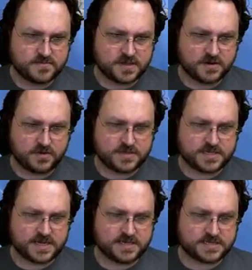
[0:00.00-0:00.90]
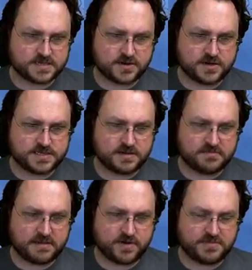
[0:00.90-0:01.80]
Yeah, Rolling Skies is a constant
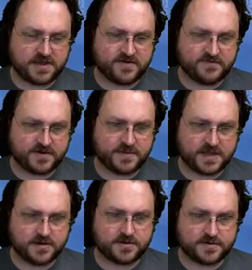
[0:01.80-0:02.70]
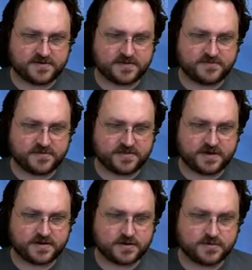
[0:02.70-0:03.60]
map wipe debuff for enemy air units. Yeah, that's what I
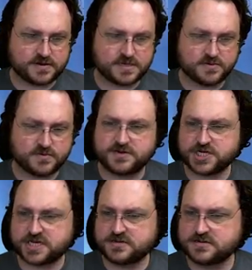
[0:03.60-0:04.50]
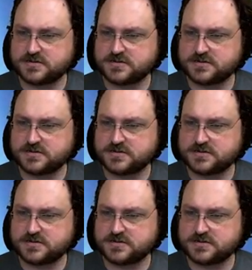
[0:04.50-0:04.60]
thought. Go to city regen.